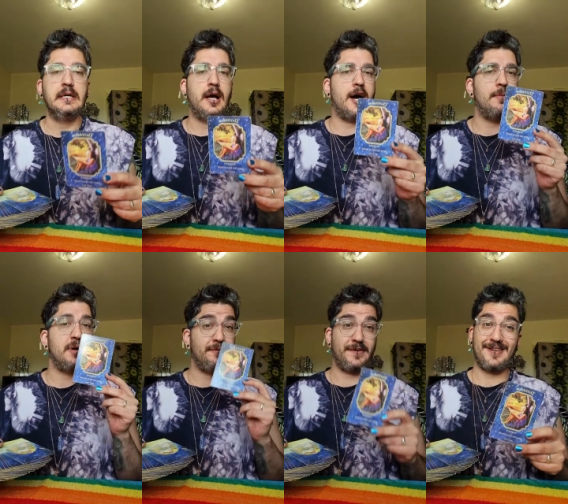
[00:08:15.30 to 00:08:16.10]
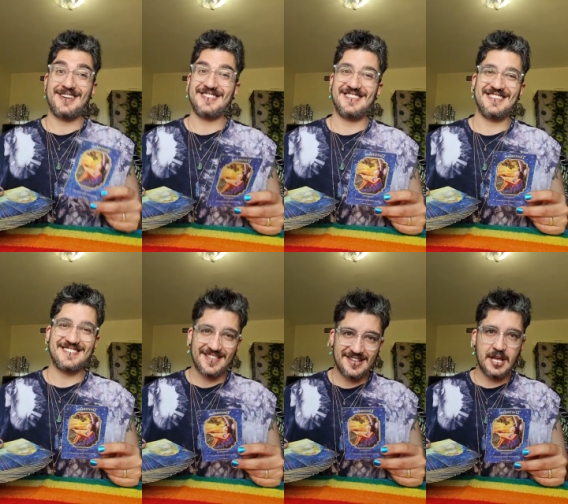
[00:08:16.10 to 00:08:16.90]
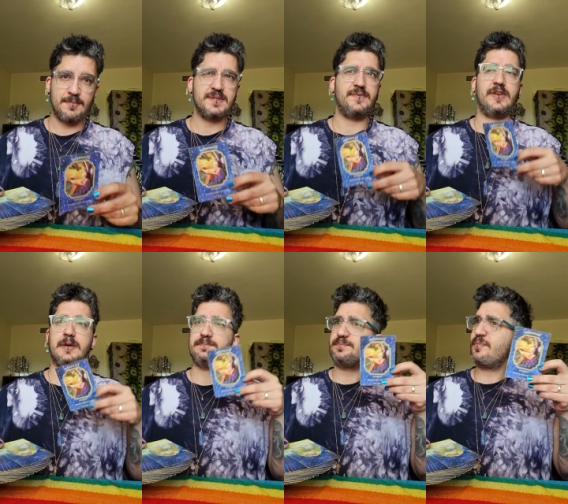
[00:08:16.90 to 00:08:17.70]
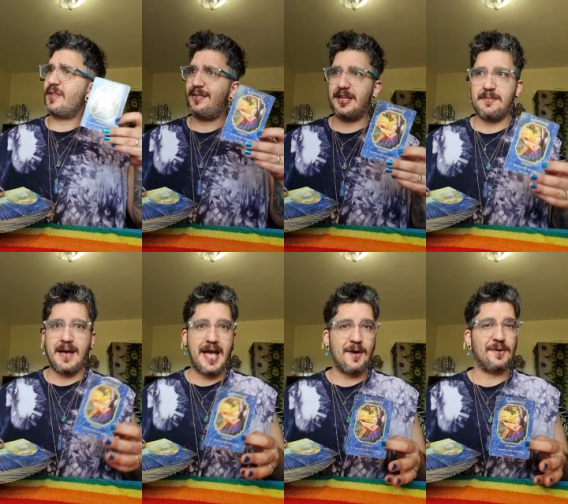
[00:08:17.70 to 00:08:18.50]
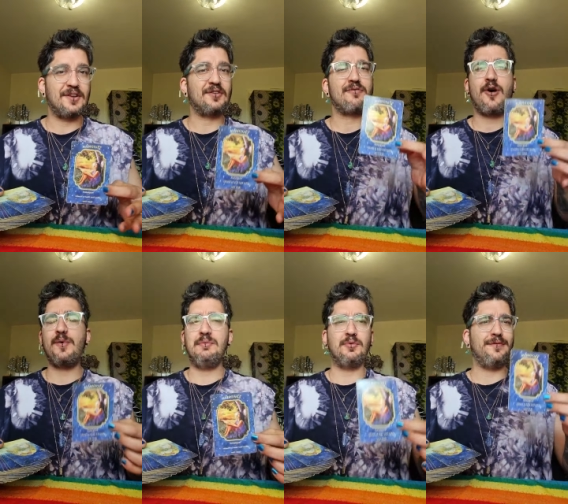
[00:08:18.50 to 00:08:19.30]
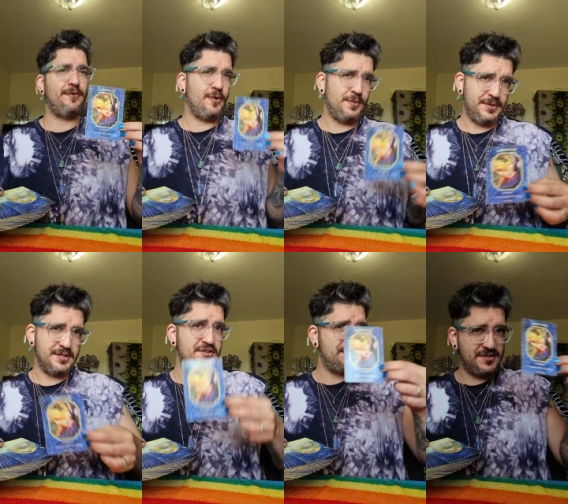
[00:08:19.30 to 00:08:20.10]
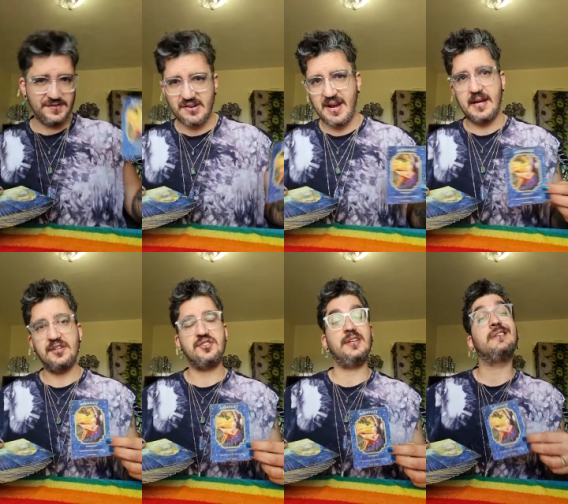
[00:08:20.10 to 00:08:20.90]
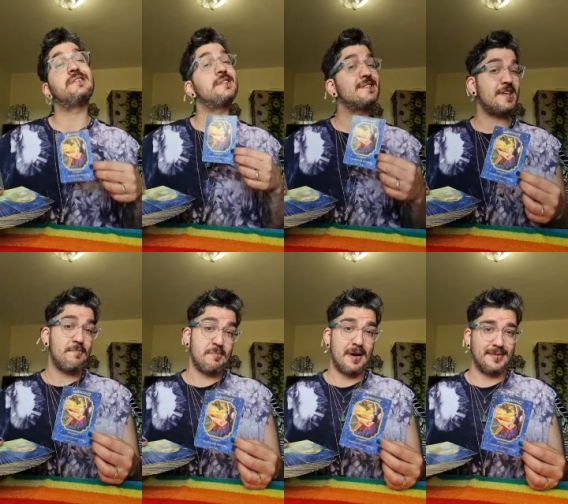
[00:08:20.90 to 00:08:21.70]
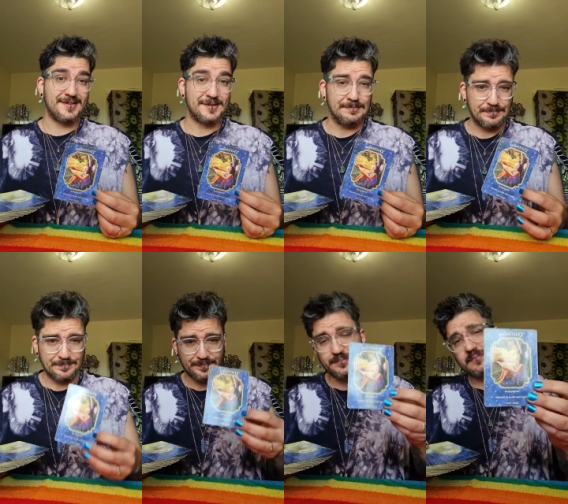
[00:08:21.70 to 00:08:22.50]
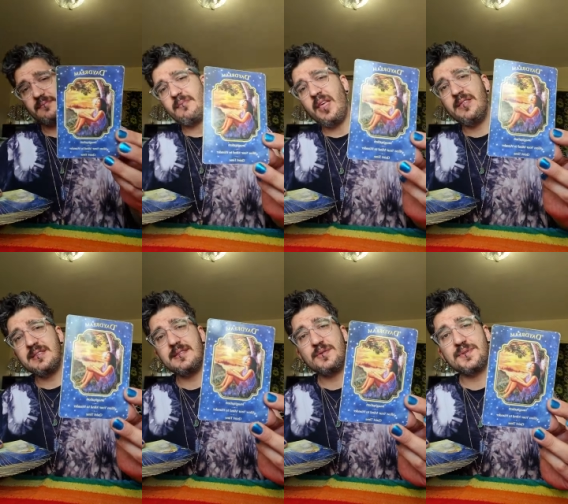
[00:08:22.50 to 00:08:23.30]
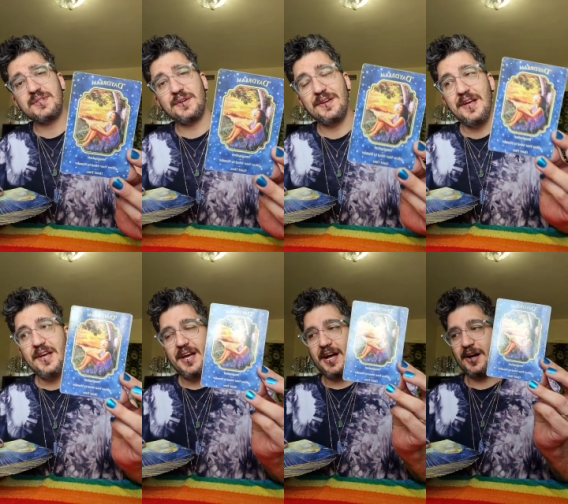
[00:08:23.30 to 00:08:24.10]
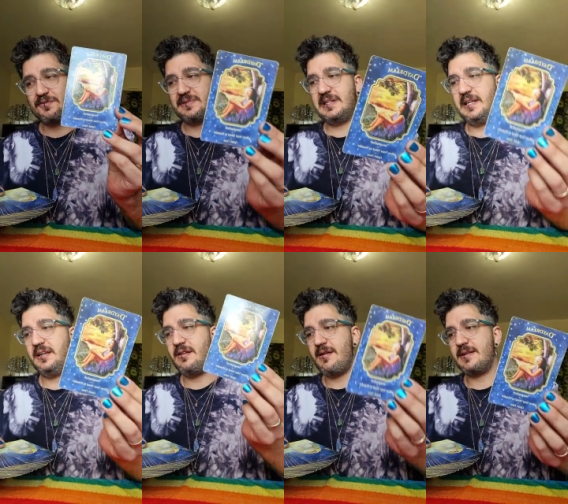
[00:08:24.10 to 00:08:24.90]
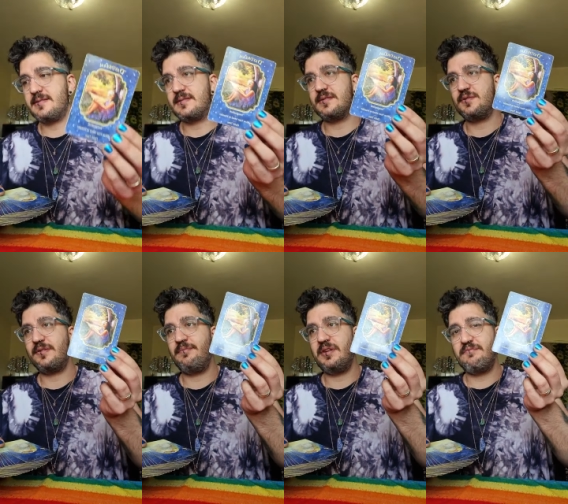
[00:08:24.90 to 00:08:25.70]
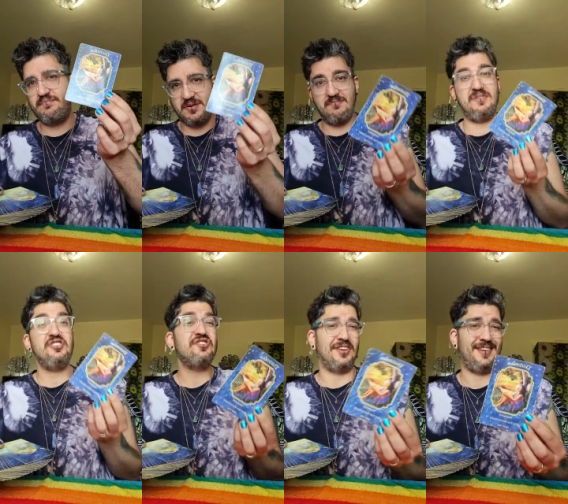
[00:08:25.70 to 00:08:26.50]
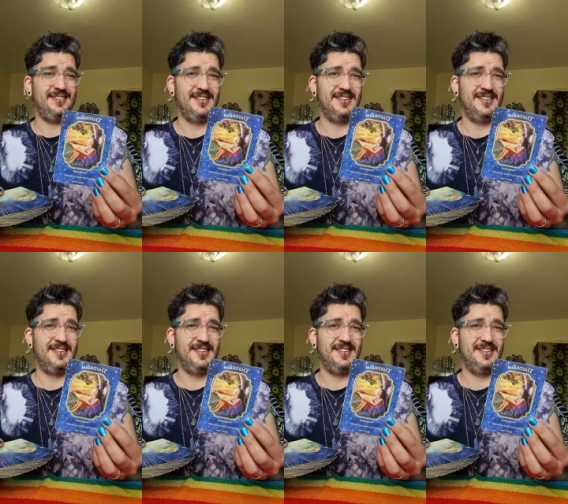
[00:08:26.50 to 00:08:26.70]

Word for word: Um, and for us in the Southern Hemisphere, think about how we're going to grow and move forward and shift our energy into the summer months. This is also a really nice sort of bit of permission